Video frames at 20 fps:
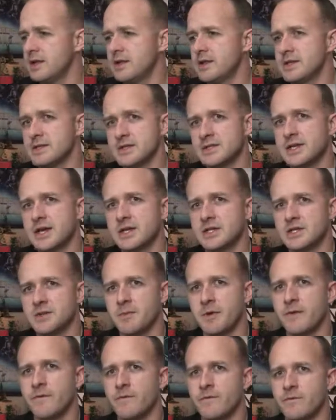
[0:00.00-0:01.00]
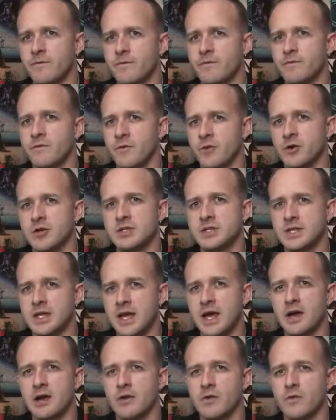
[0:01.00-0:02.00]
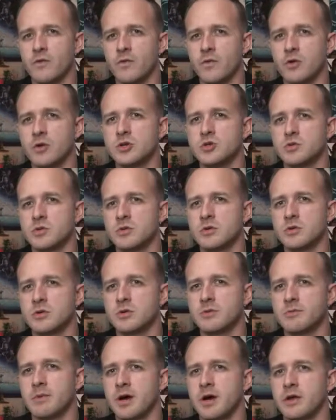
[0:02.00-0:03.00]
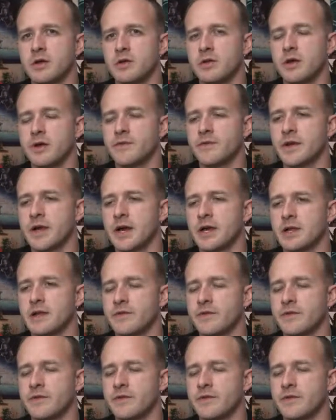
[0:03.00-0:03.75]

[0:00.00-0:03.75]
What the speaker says: this is actually my first Tau Forge World model I've gotten.